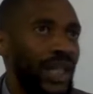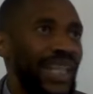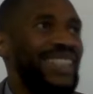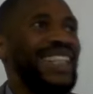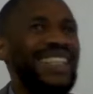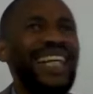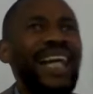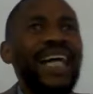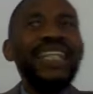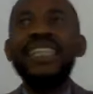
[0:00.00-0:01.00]
He, he
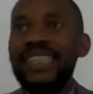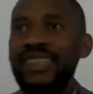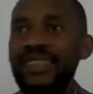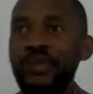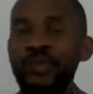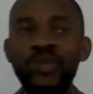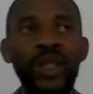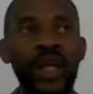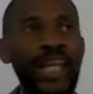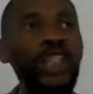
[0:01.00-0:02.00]
delights.
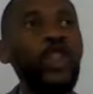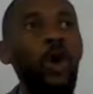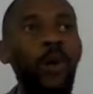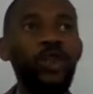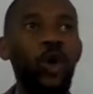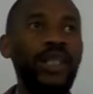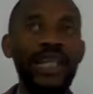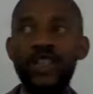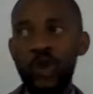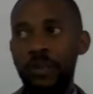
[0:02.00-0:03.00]
And do you know what God
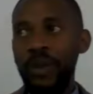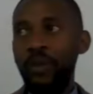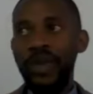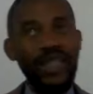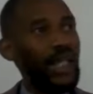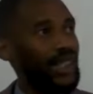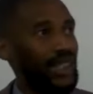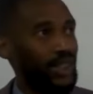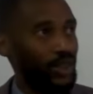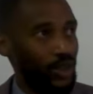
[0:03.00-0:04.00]
does to the people he
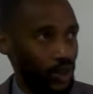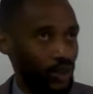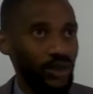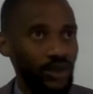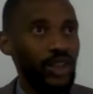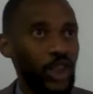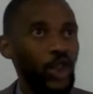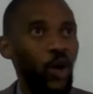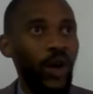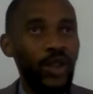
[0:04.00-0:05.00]
delights in? Do
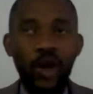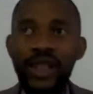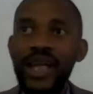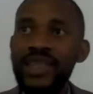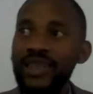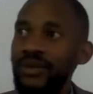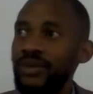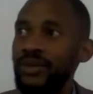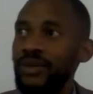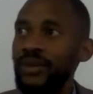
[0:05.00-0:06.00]
you know what God does?
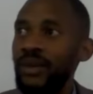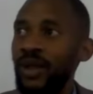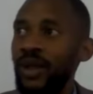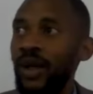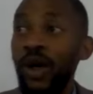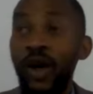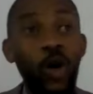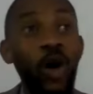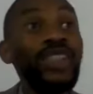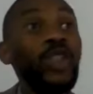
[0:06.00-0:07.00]

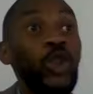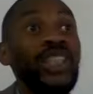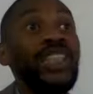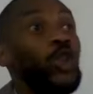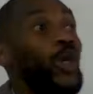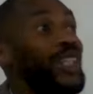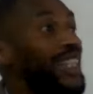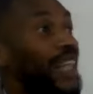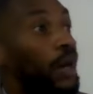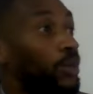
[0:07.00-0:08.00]
God uses you as
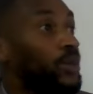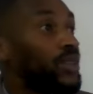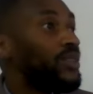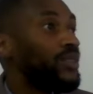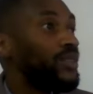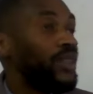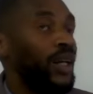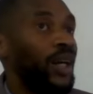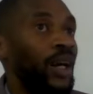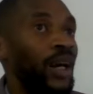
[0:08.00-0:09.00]
examples.
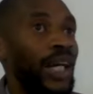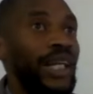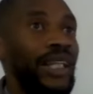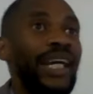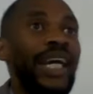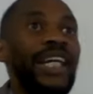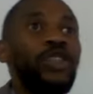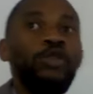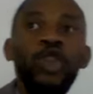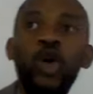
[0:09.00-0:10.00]
In the case
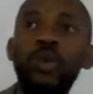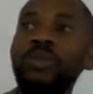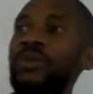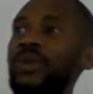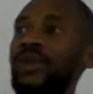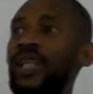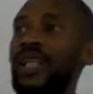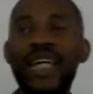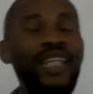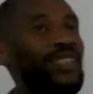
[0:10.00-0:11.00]
of Job, he
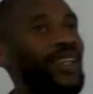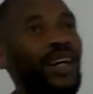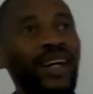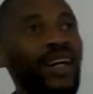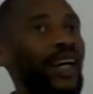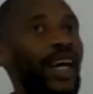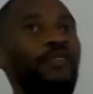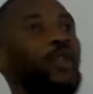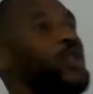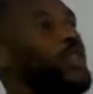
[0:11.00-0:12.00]
said,
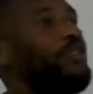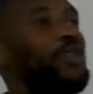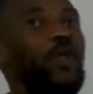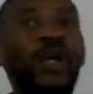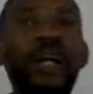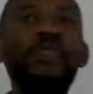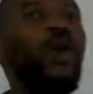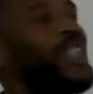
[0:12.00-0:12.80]
Have you have you have you